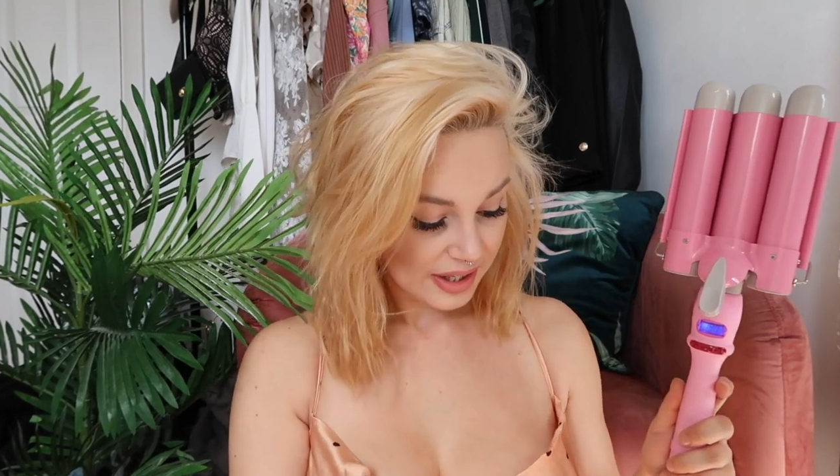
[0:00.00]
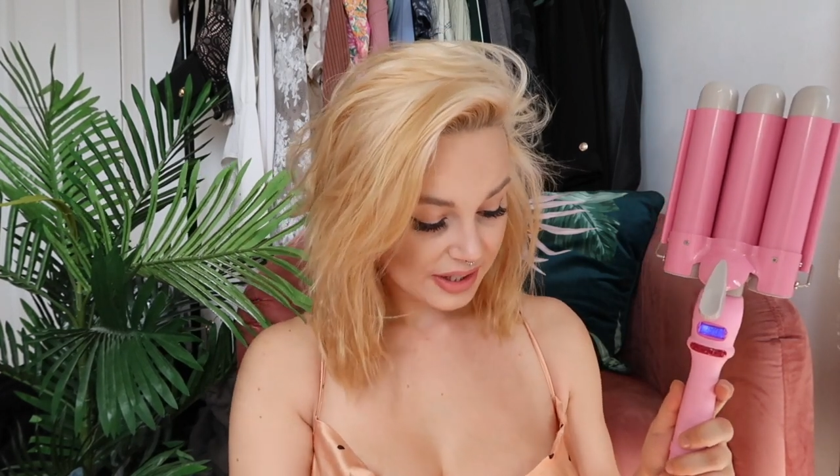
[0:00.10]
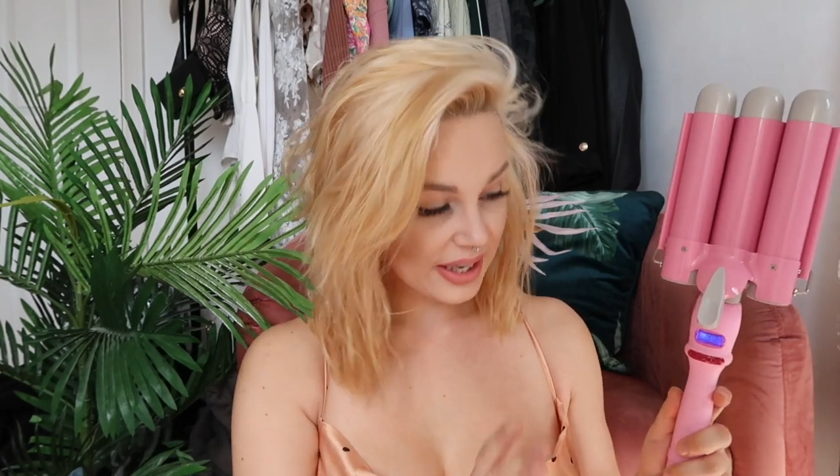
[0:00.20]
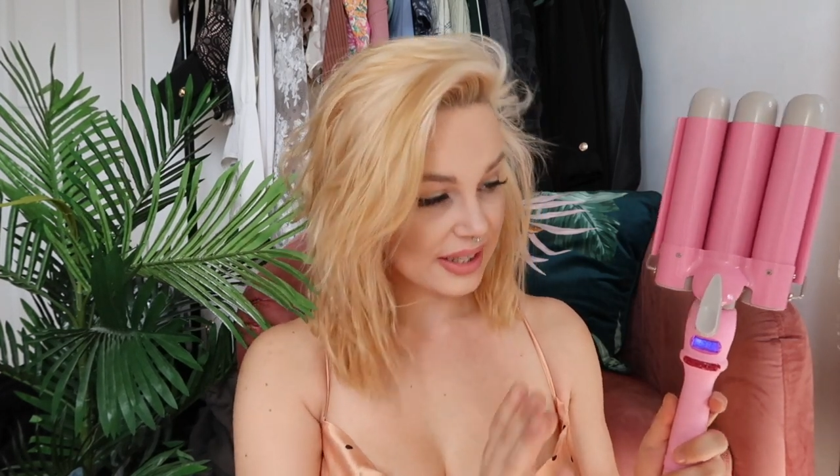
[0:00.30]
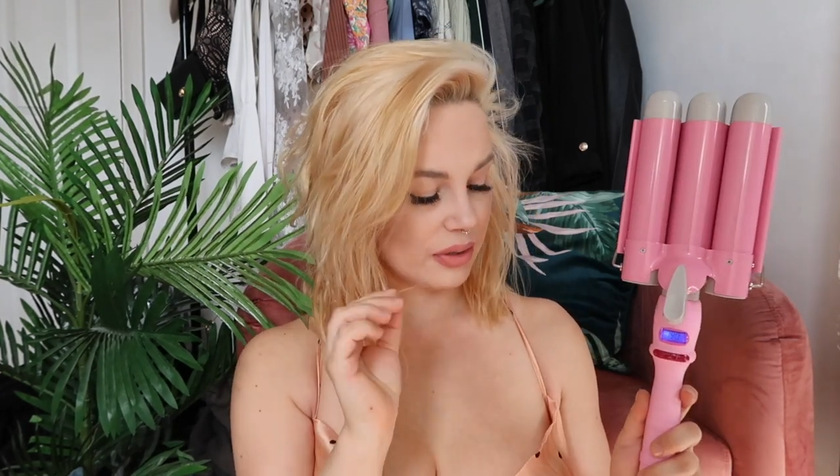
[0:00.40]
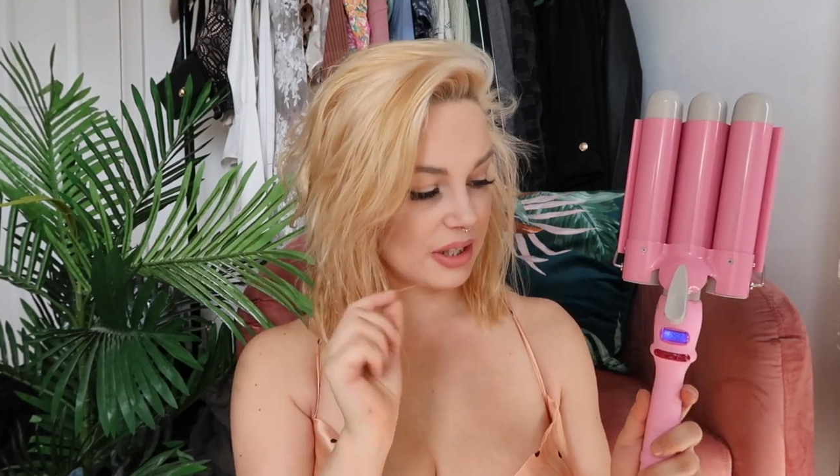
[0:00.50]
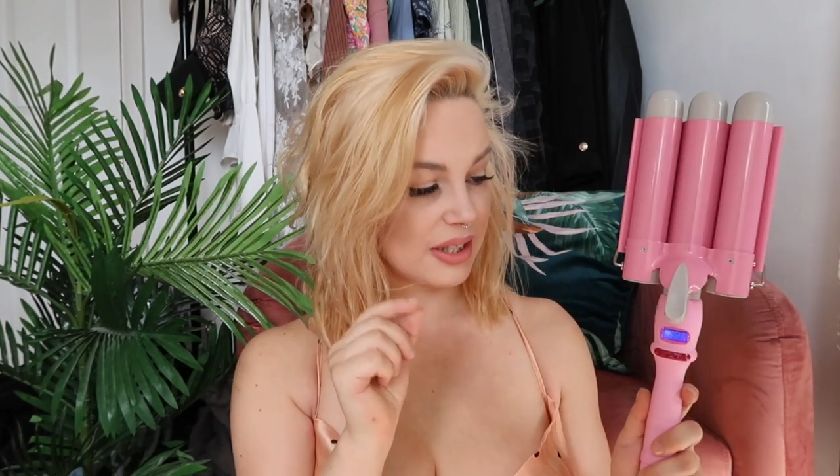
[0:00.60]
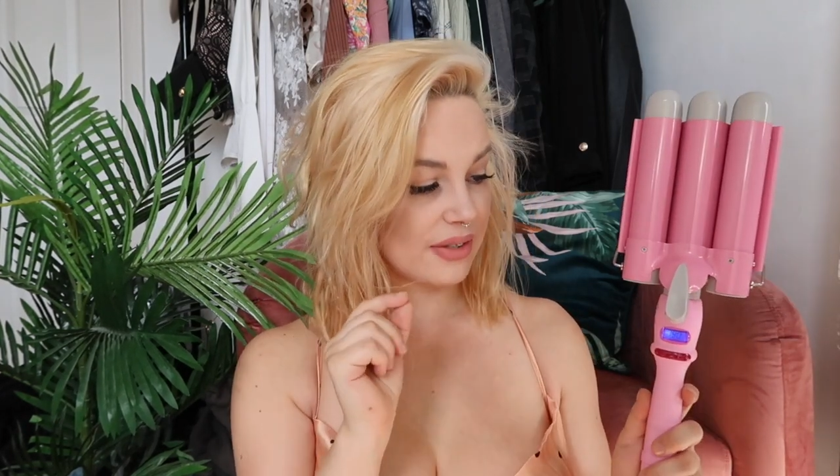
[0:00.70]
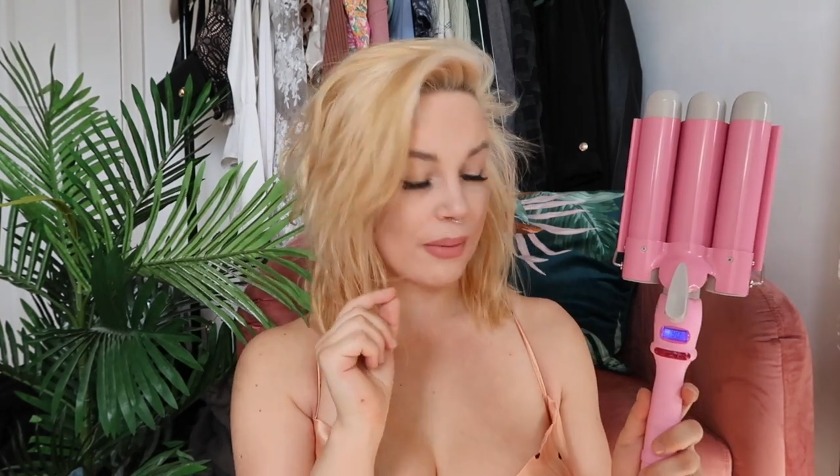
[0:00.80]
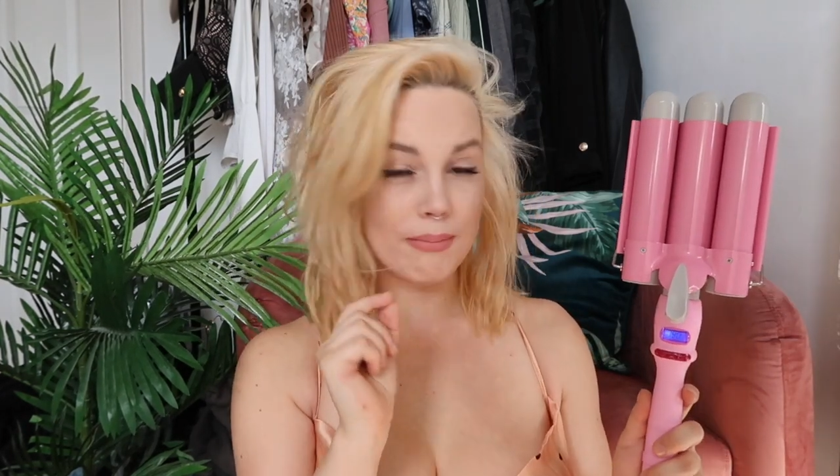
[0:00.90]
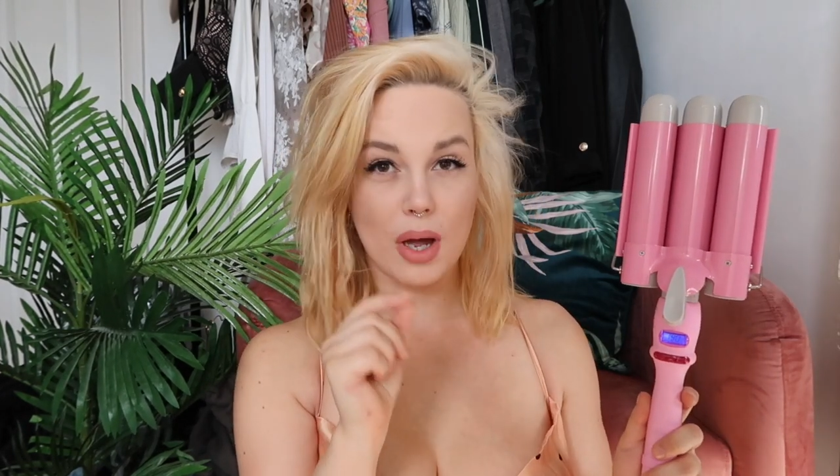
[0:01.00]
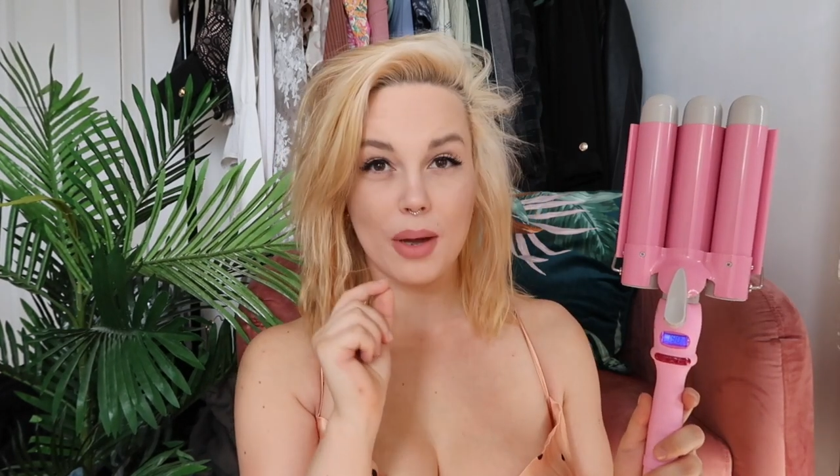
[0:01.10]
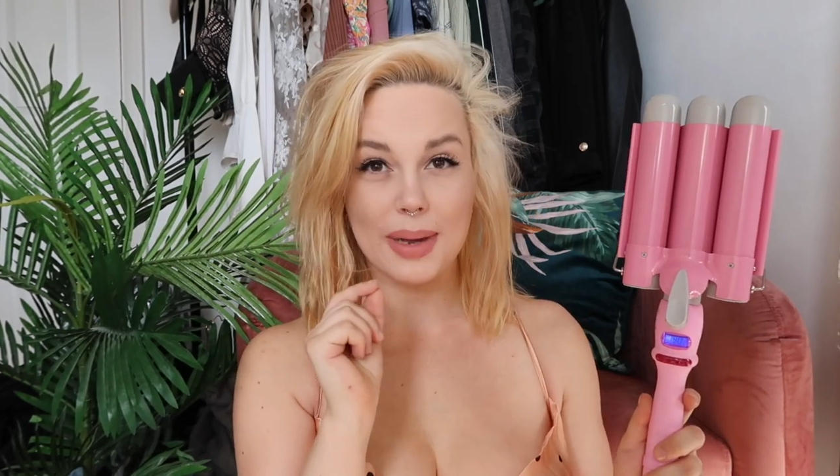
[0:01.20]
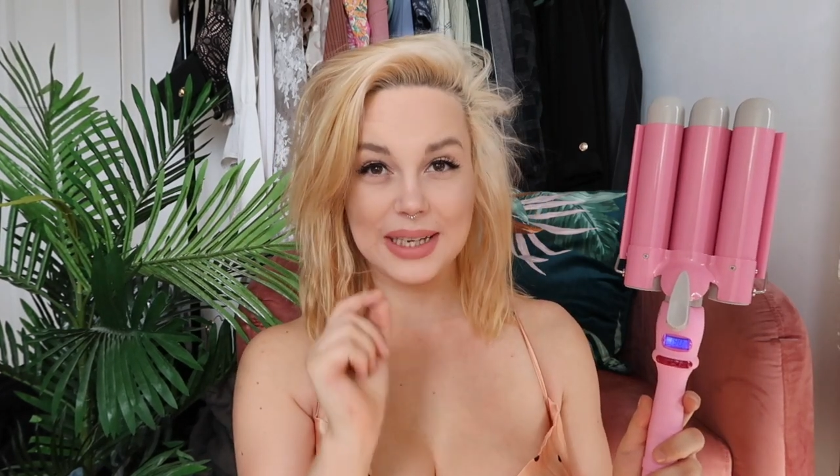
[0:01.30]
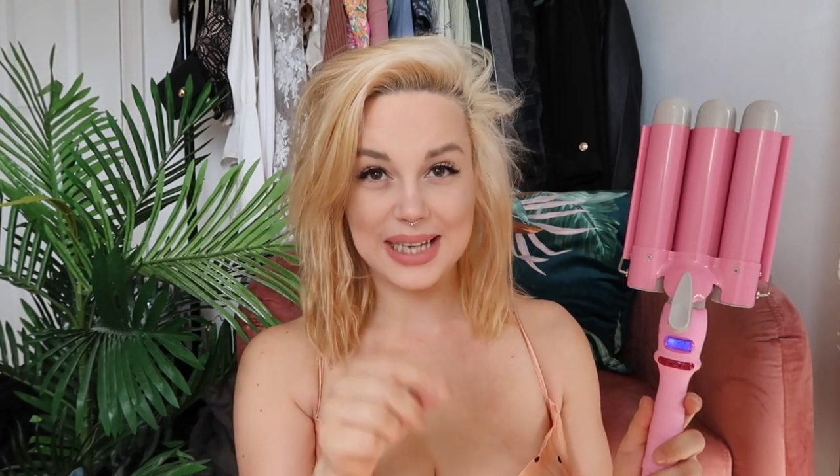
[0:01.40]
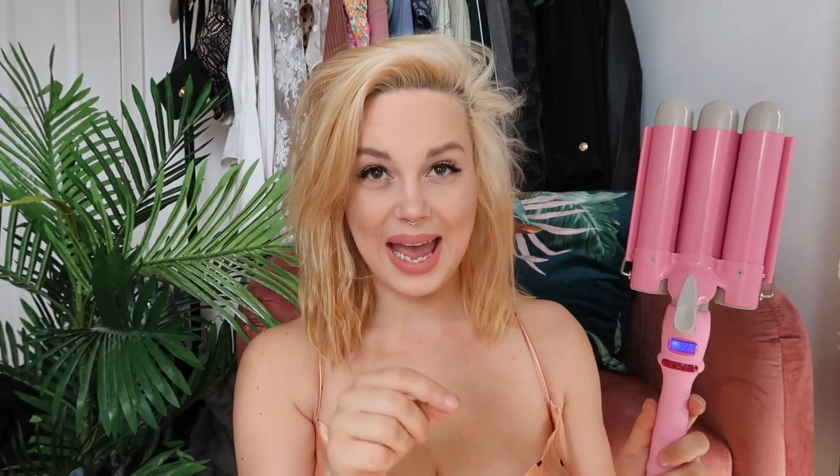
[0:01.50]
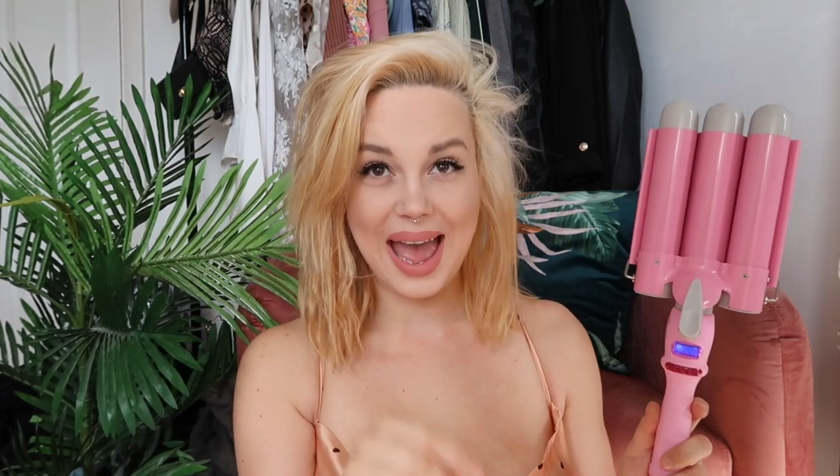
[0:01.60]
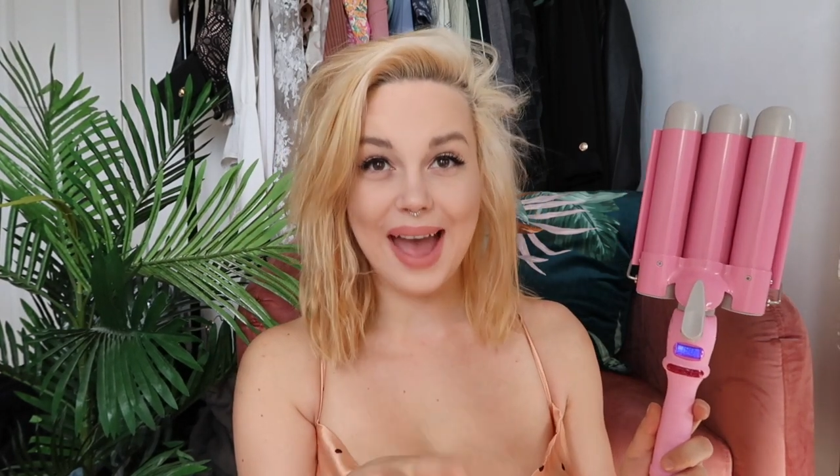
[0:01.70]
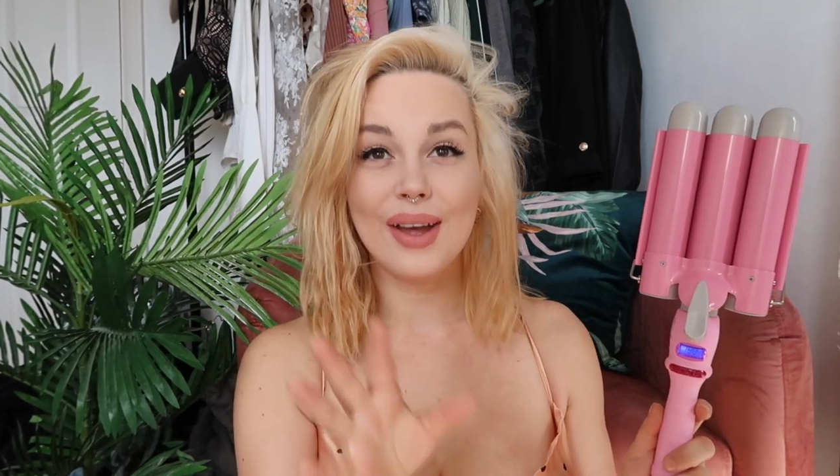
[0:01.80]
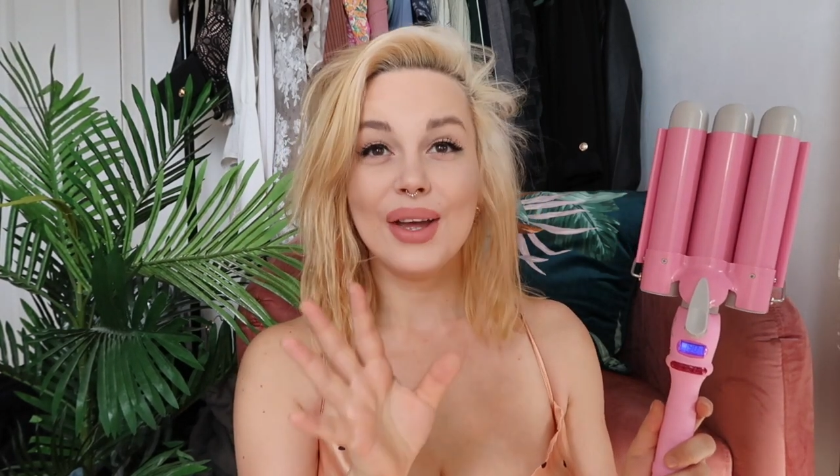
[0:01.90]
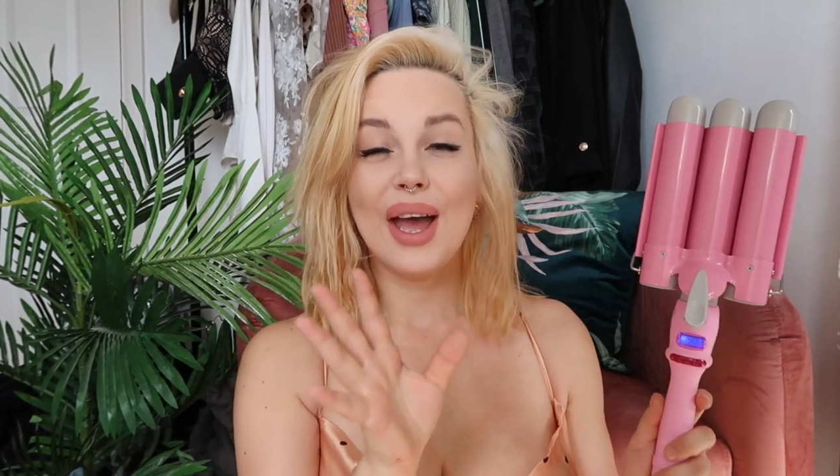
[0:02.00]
So yes, this is from Mermaid Hair,